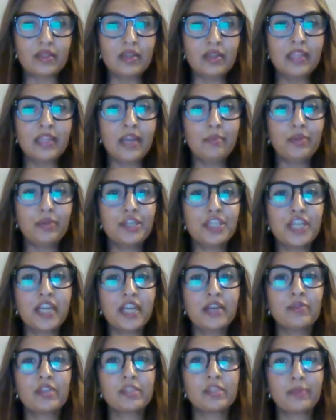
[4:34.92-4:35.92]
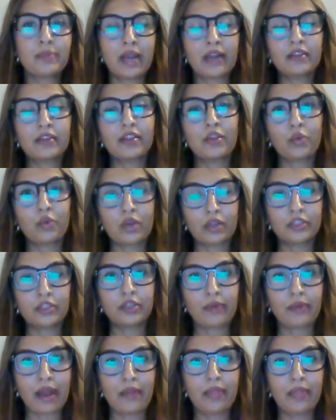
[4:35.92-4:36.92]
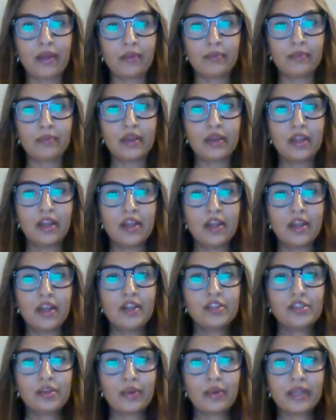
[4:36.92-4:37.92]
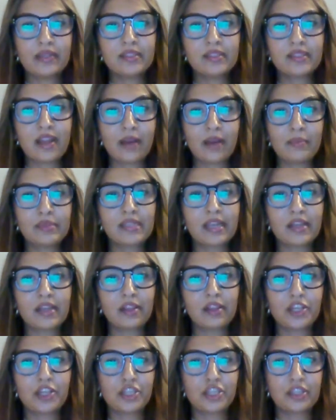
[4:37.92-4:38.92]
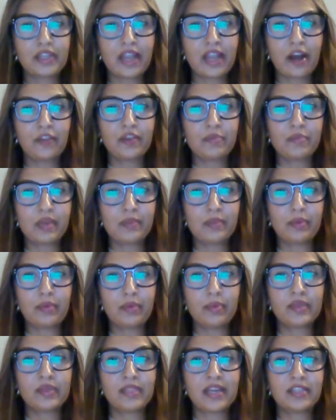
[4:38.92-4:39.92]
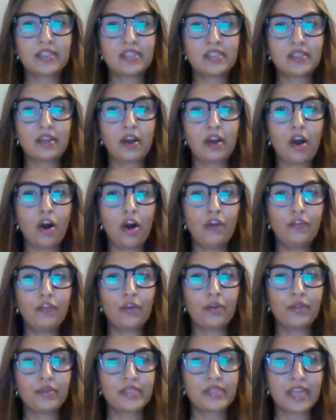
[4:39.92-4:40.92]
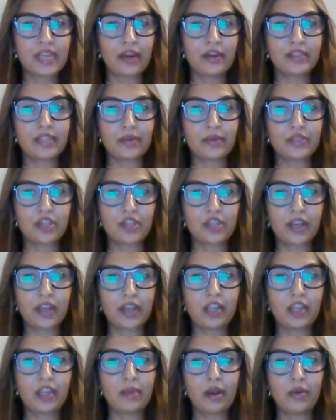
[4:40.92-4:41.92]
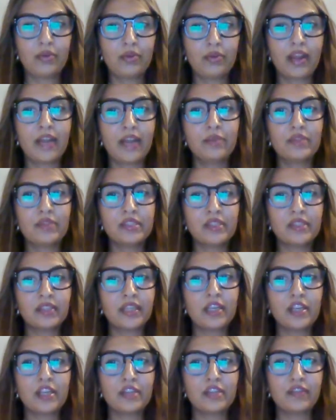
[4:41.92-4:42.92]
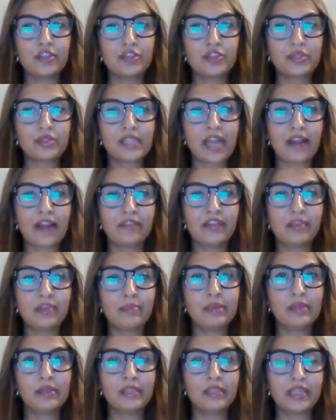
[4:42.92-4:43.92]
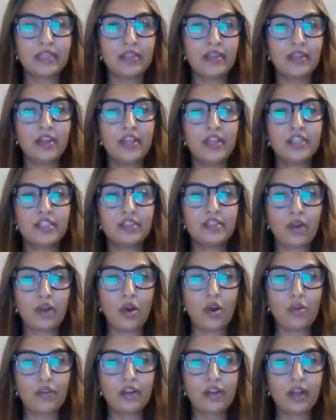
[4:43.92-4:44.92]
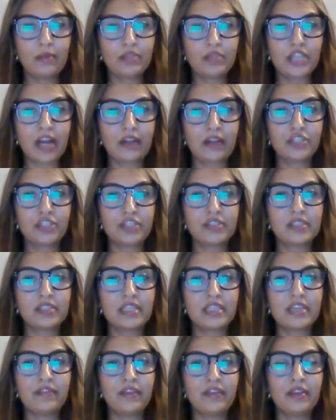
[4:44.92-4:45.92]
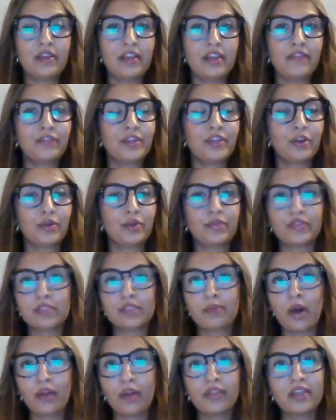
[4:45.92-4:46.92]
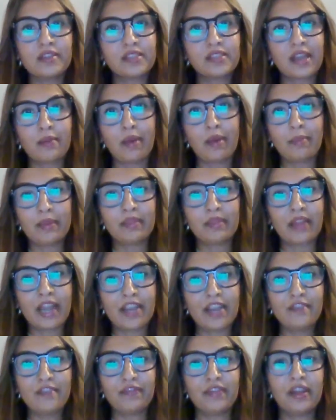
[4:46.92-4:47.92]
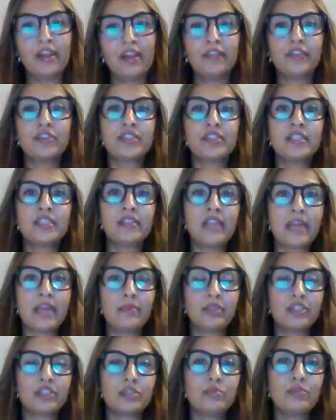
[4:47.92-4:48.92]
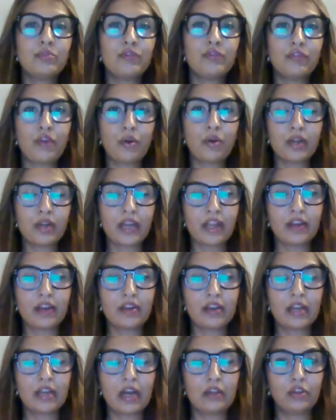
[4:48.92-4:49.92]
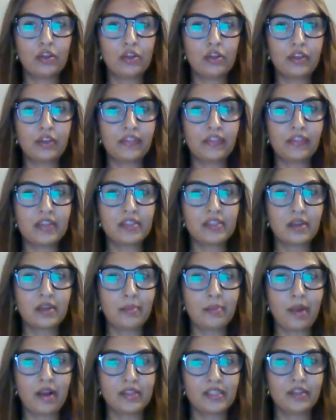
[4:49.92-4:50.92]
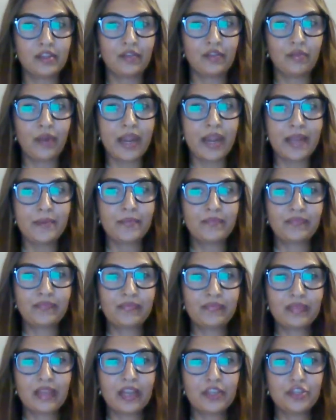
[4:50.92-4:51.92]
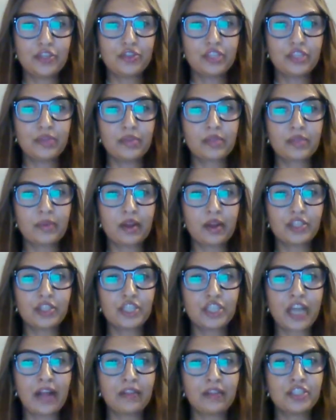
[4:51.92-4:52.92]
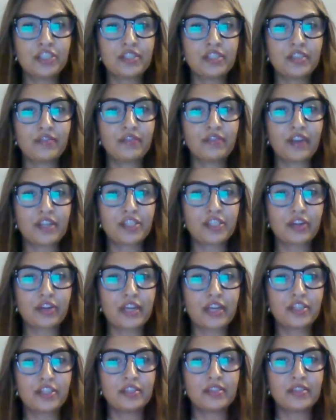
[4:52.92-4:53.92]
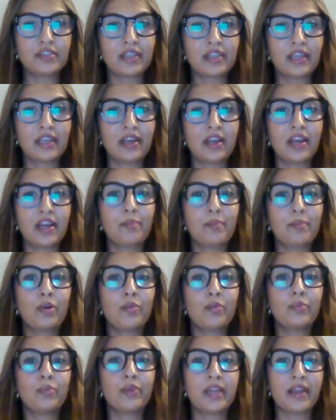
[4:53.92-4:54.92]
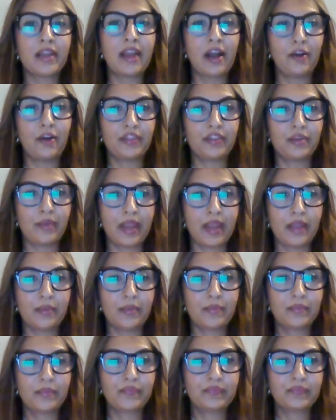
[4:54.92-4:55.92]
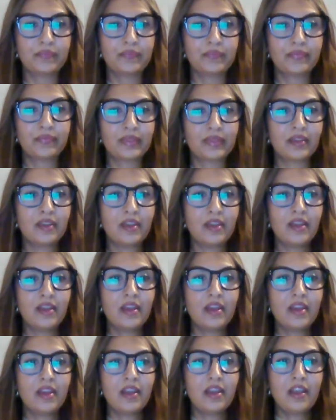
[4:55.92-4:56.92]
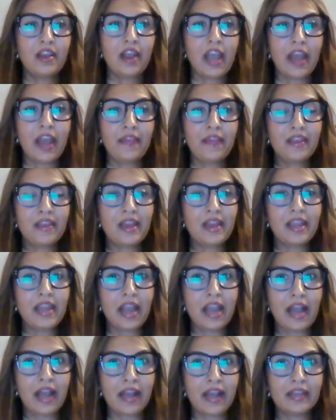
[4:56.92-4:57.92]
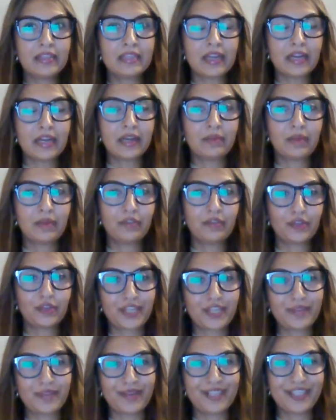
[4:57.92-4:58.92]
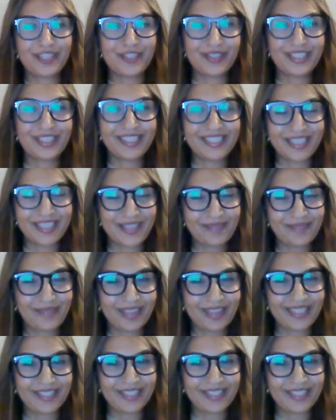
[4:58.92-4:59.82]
and they appreciate and respect the world around them. So in sum, psychologically healthy people possess all four of those areas I was talking about, and resilient individuals have the ability to overcome challenges. Even if small things come up in life, they're still able to move forward and look at things in a positive way, and usually respond to challenges and frustrations in an appropriate, healthy way. And then I had, unfortunately, I wish you could see my